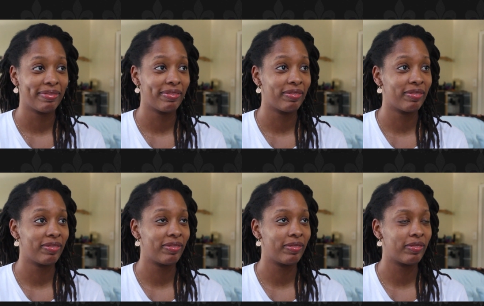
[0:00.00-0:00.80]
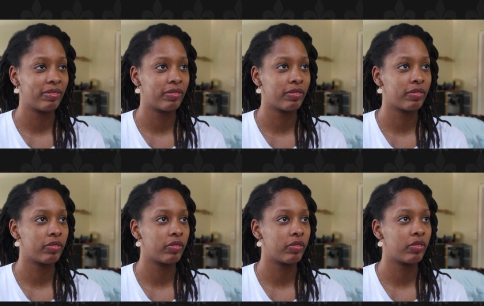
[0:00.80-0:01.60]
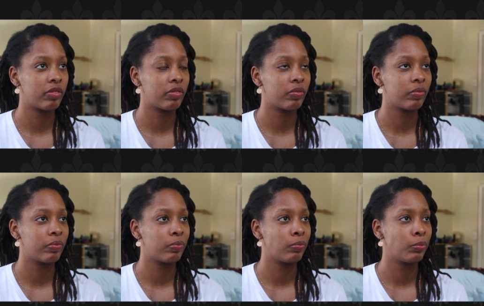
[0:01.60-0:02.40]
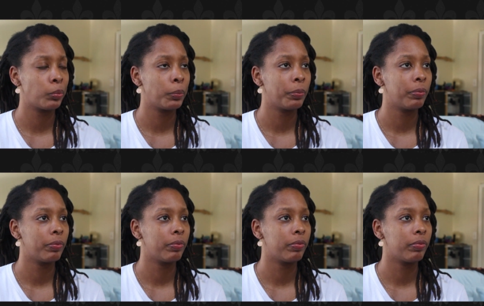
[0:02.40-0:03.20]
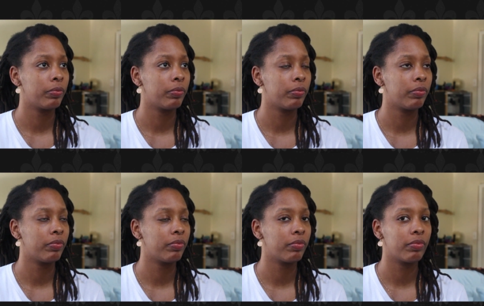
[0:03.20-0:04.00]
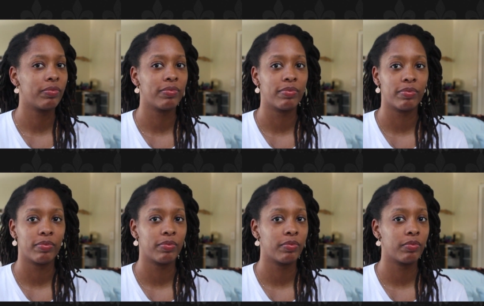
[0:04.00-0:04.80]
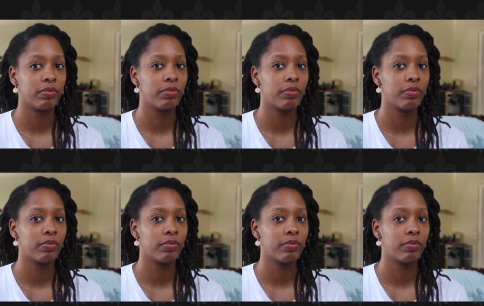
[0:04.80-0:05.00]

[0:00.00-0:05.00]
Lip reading: Nobody speaks.